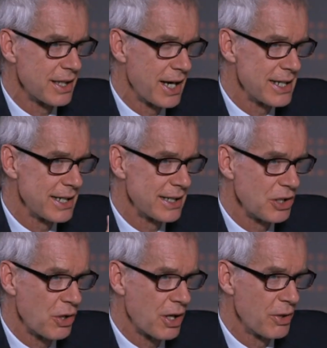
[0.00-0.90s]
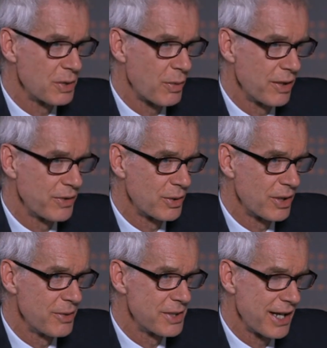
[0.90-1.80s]
the idea that you go to one of
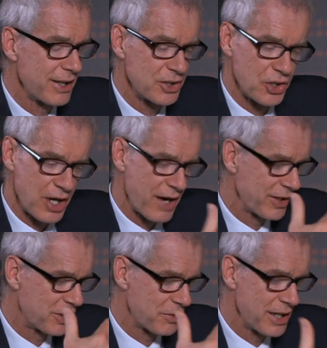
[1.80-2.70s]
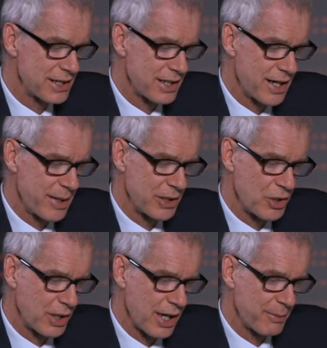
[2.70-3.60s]
your hotels and you have a great time and
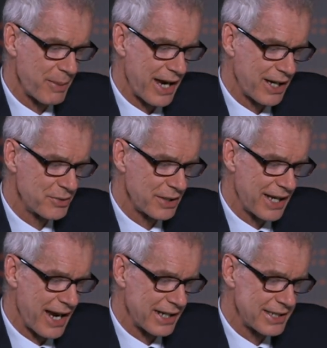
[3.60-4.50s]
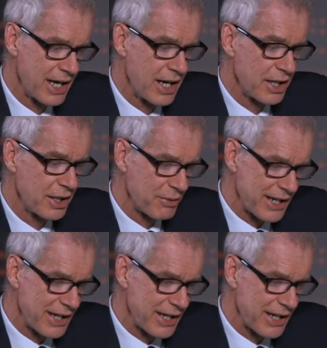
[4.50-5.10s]
you kick back and relax, the